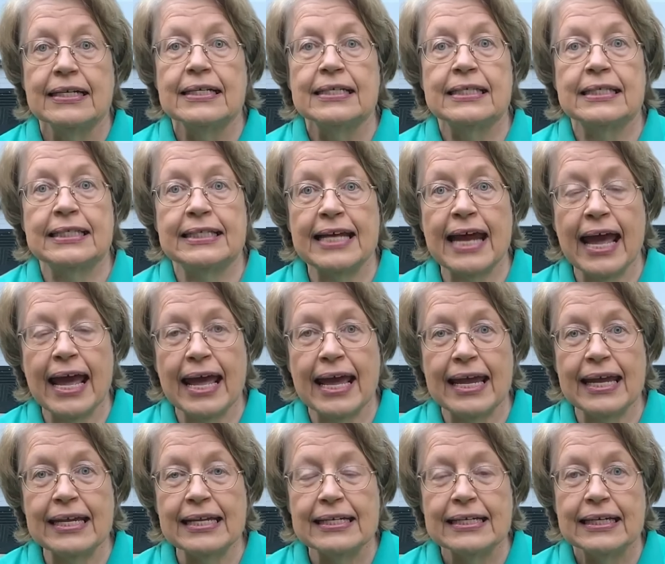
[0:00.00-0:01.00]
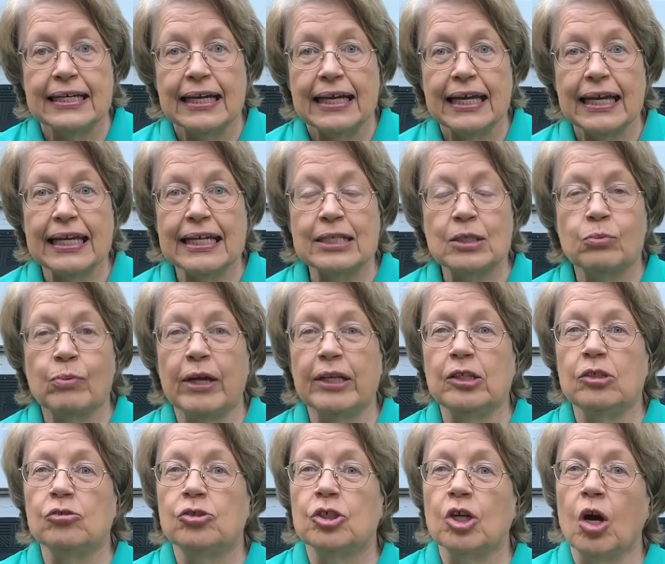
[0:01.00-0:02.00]
Stay is when
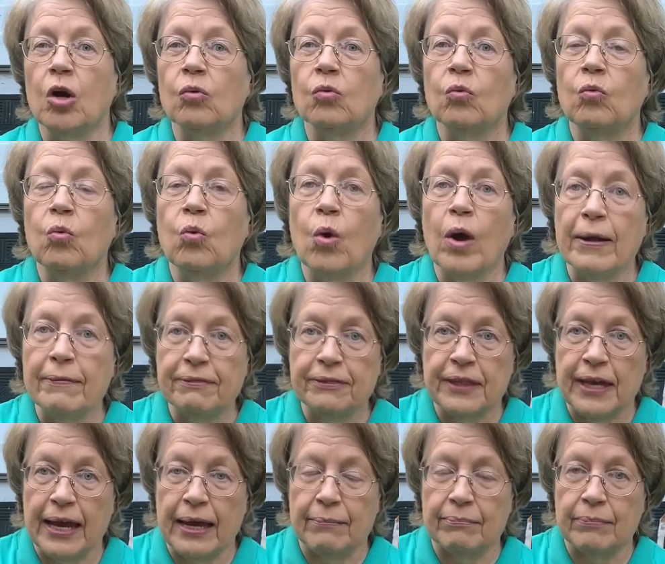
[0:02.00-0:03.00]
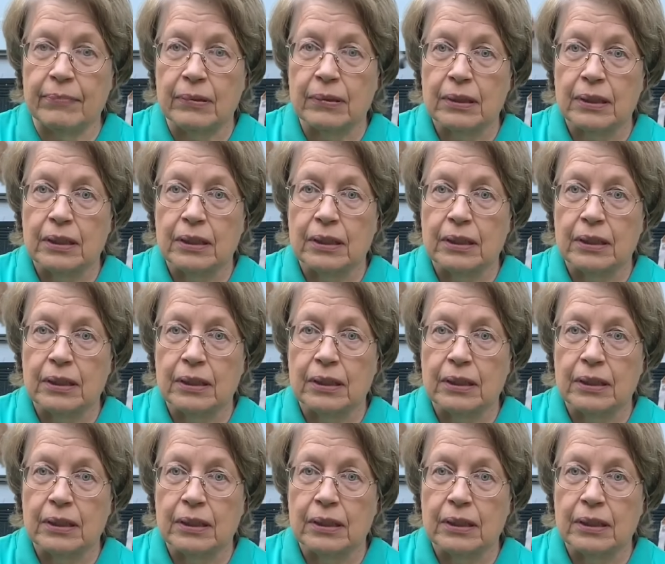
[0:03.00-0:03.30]
you don't want them